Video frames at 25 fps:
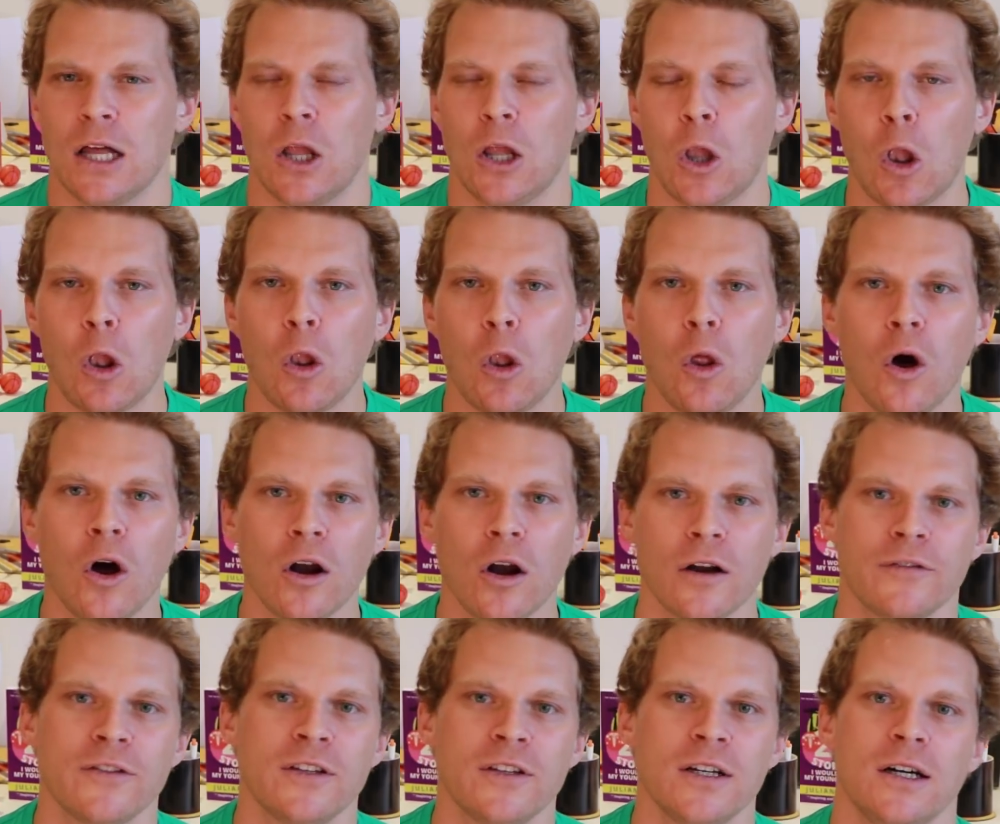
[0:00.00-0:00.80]
a
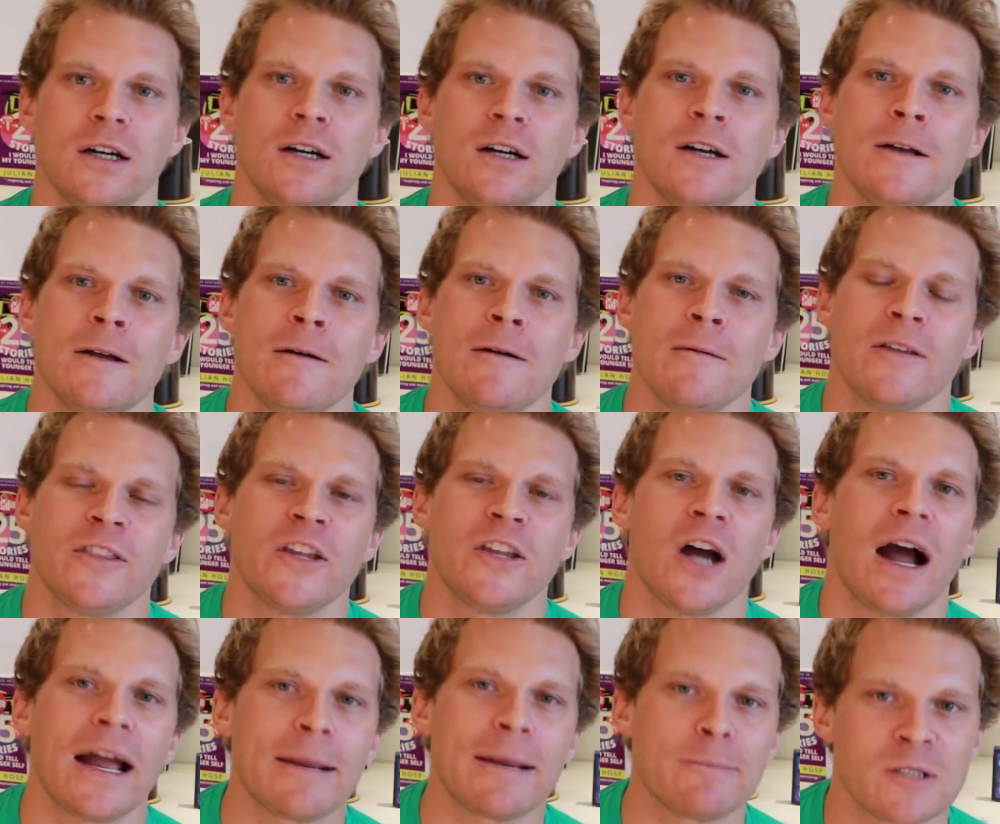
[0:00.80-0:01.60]
lot of
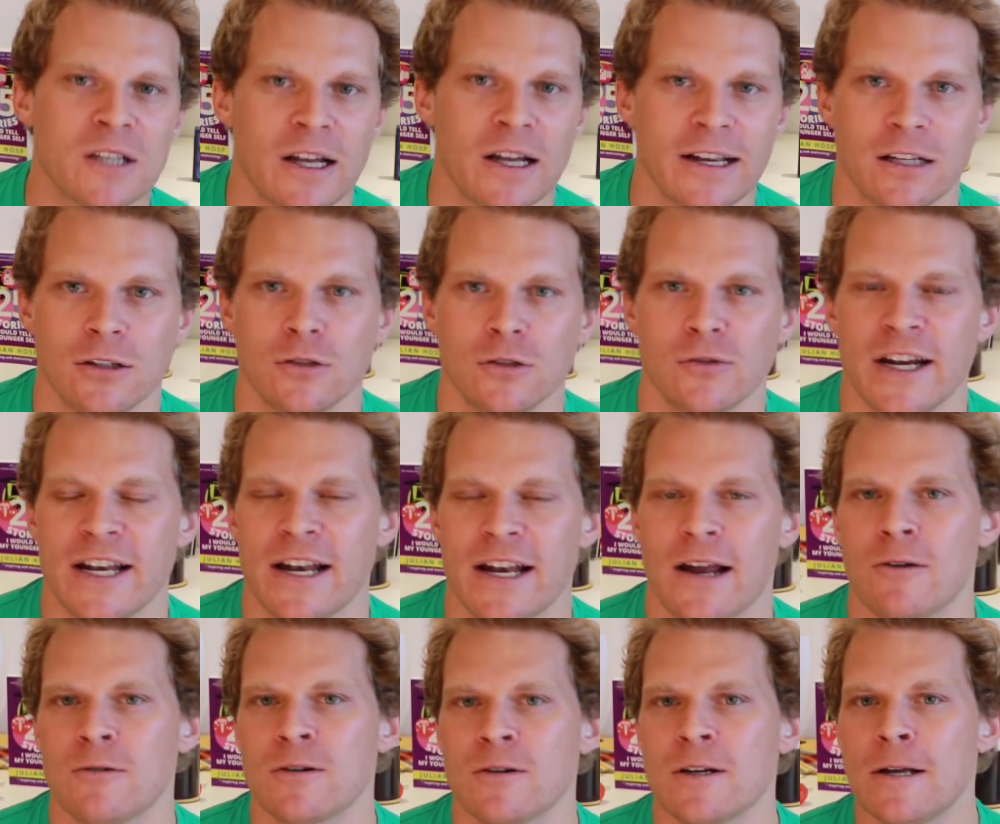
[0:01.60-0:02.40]
the hype cycle right
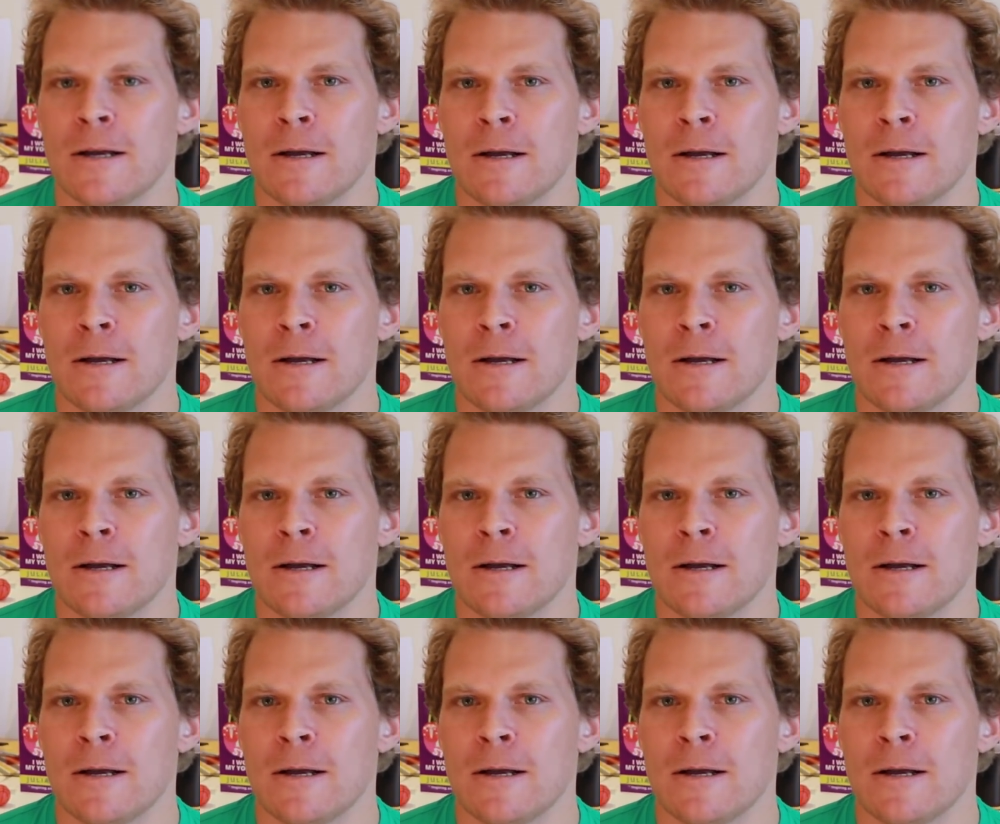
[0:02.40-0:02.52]
now.